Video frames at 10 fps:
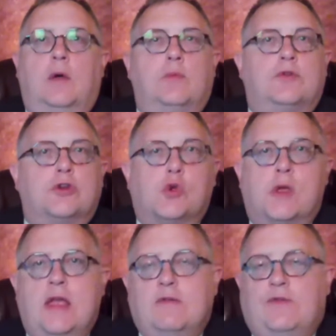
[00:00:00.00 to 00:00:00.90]
to
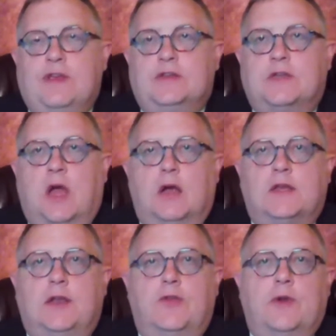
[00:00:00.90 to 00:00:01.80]
create feedstock
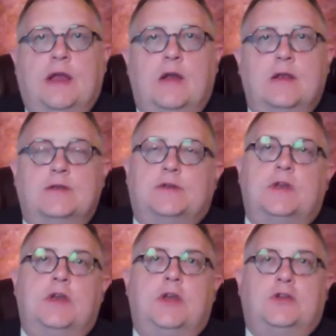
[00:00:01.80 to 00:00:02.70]
in other areas.
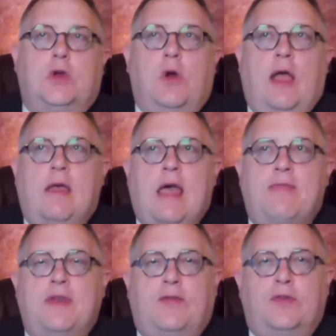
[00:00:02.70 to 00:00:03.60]
So I
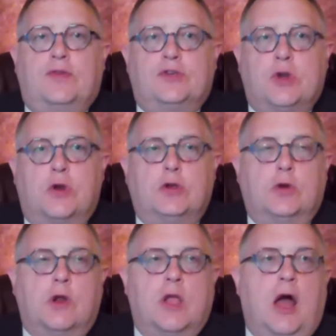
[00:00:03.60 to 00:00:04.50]
think that the
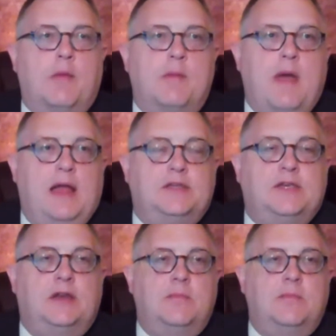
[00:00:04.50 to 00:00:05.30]
circular economy mindset in